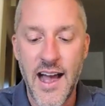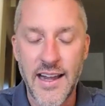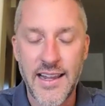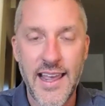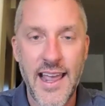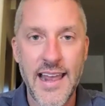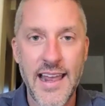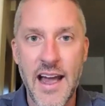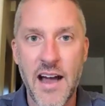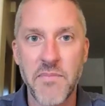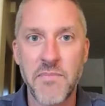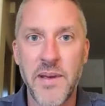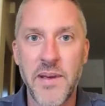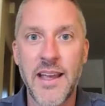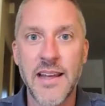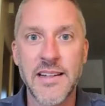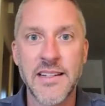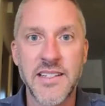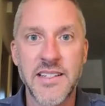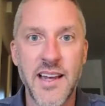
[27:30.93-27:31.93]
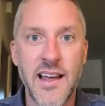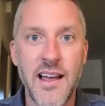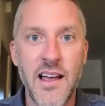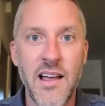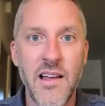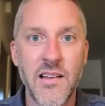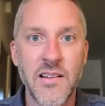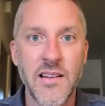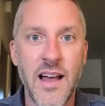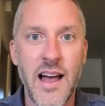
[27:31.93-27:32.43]
cannot begin to
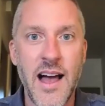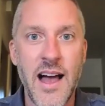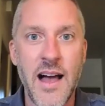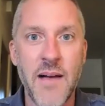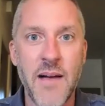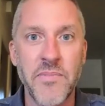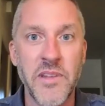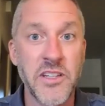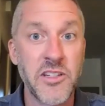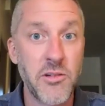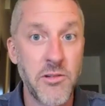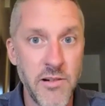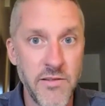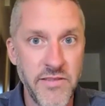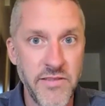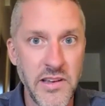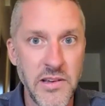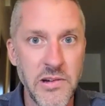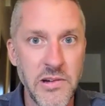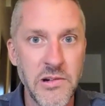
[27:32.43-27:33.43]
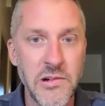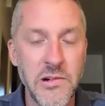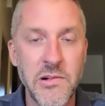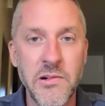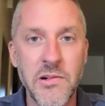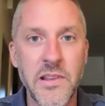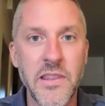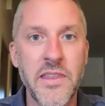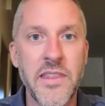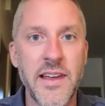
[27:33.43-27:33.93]
tell the two of
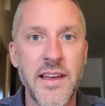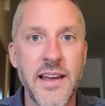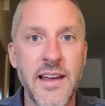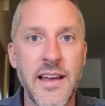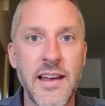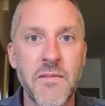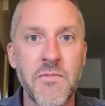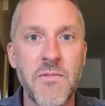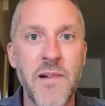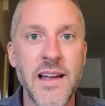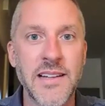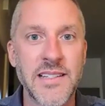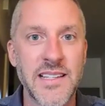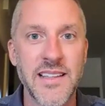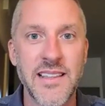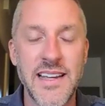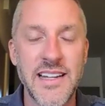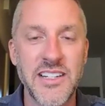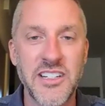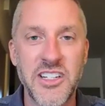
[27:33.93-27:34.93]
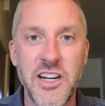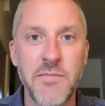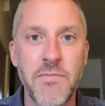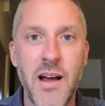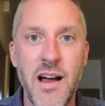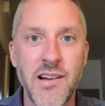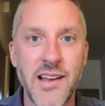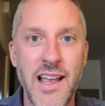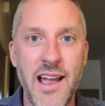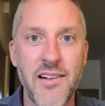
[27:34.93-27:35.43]
you, the rest of the Achieve
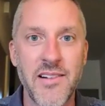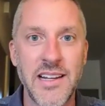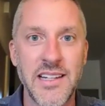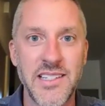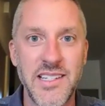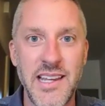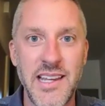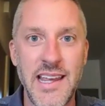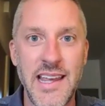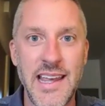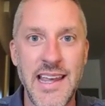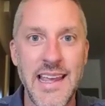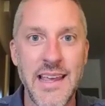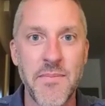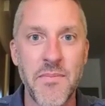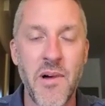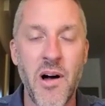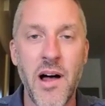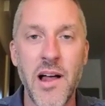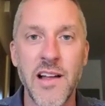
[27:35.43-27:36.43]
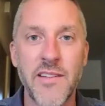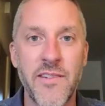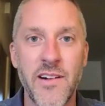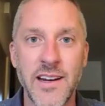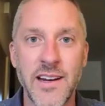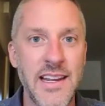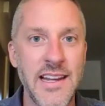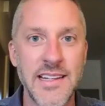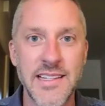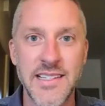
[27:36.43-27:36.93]
Brown County team, all of
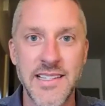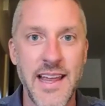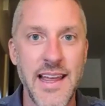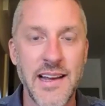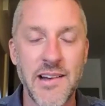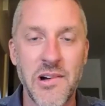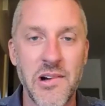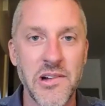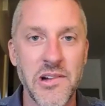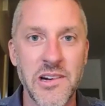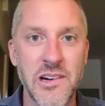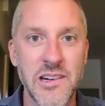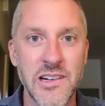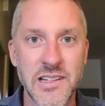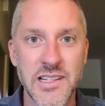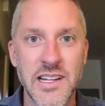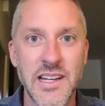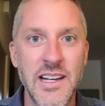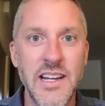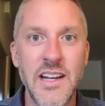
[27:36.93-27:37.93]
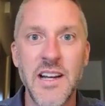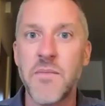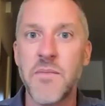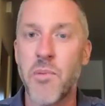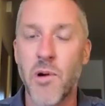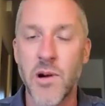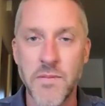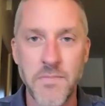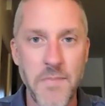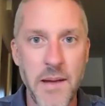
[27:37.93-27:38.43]
our key stakeholders,
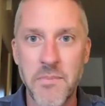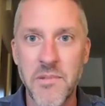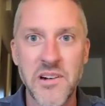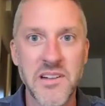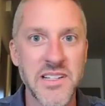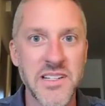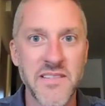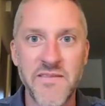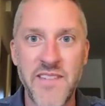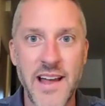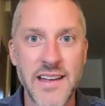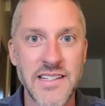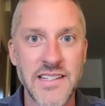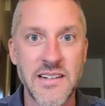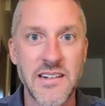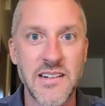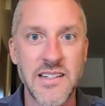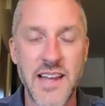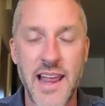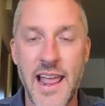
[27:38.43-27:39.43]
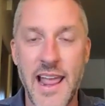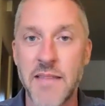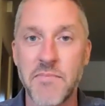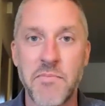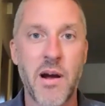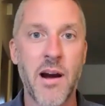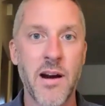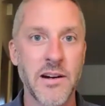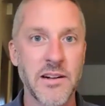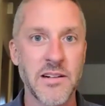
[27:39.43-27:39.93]
board members, investors, and
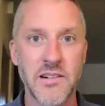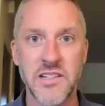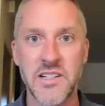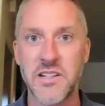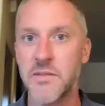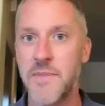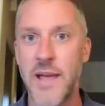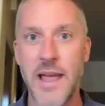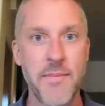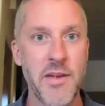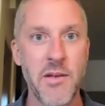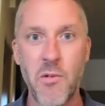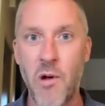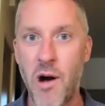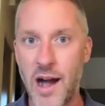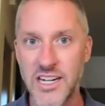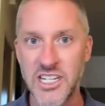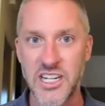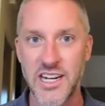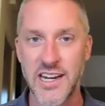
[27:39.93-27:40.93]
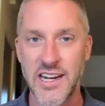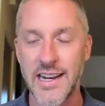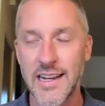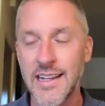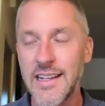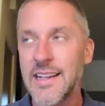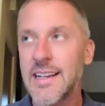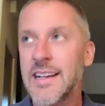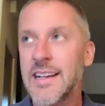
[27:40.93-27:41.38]
partners who may be watching,